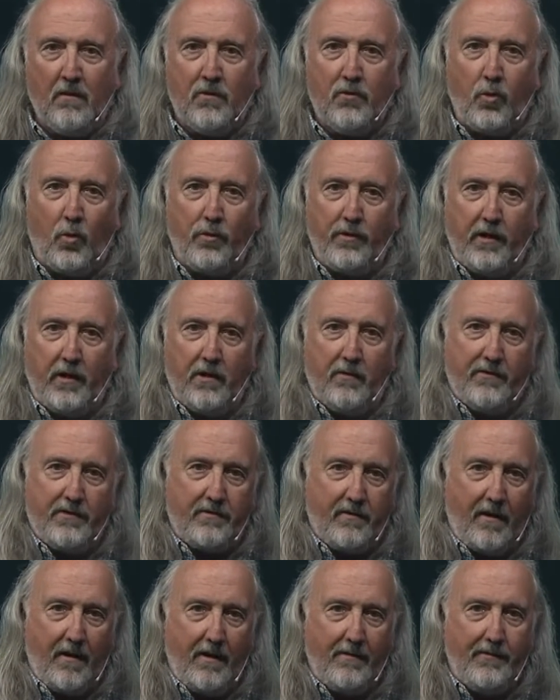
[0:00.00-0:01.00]
toward the end of his
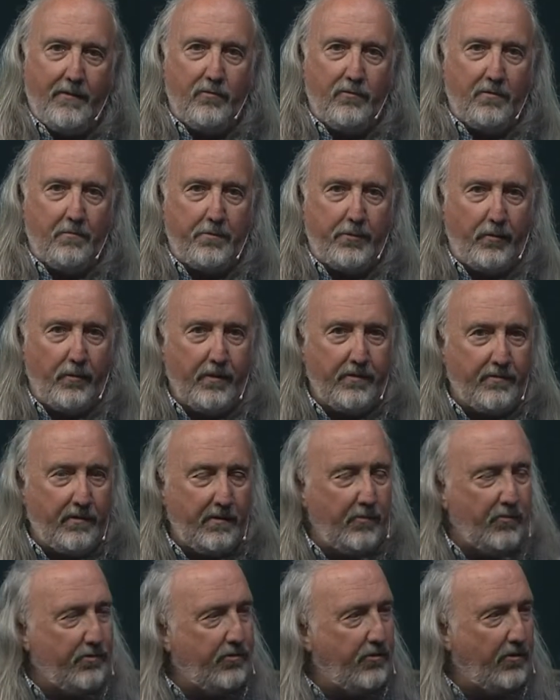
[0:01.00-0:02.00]
life, he was in prison,
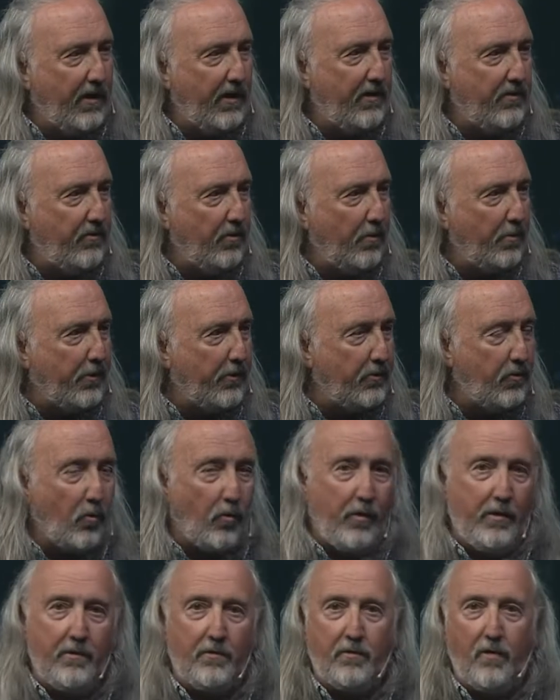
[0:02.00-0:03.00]
he was chained to a
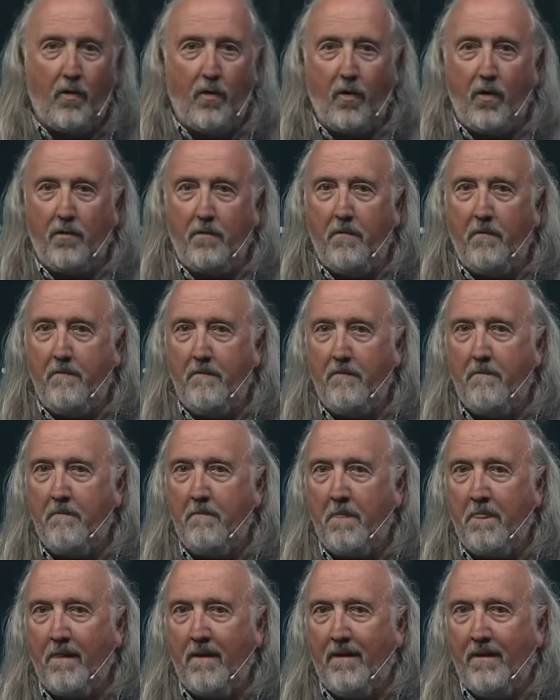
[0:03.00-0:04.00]
Praetorian guard,
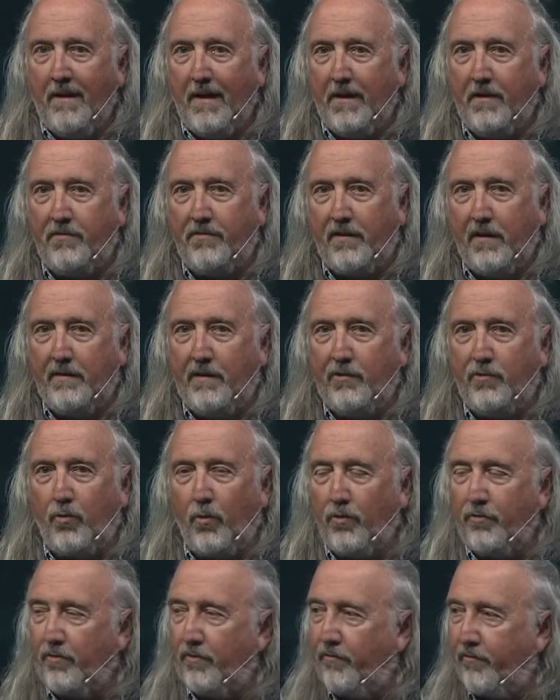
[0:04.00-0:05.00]
and he said these
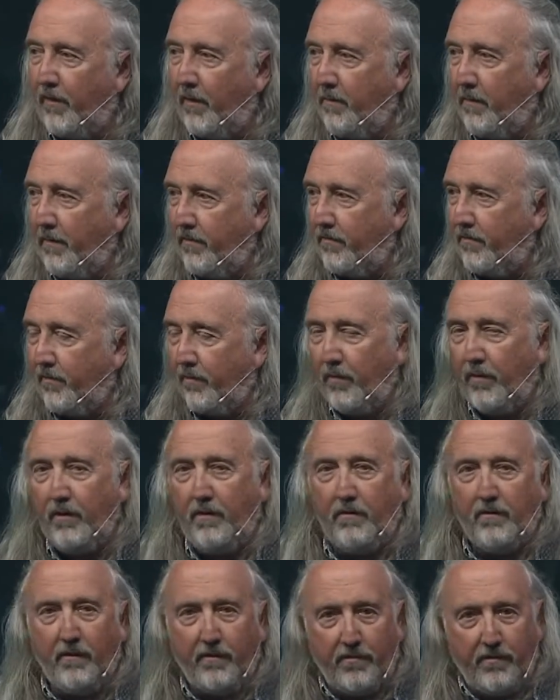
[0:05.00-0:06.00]
words in Philippians 3.
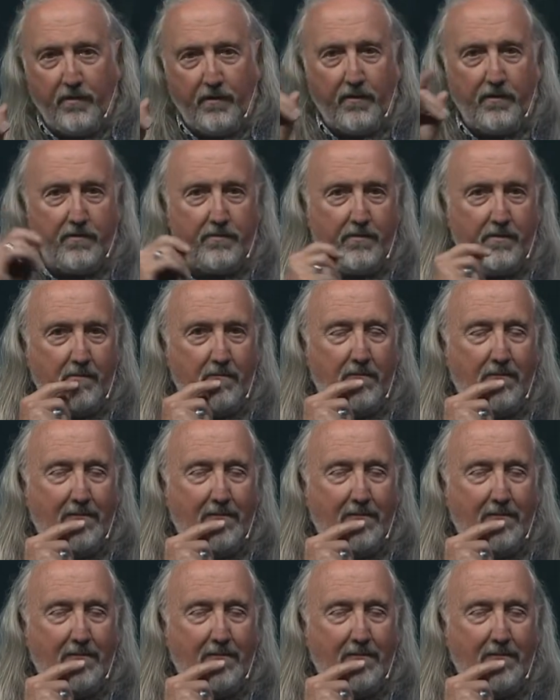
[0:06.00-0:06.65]
Listen to this.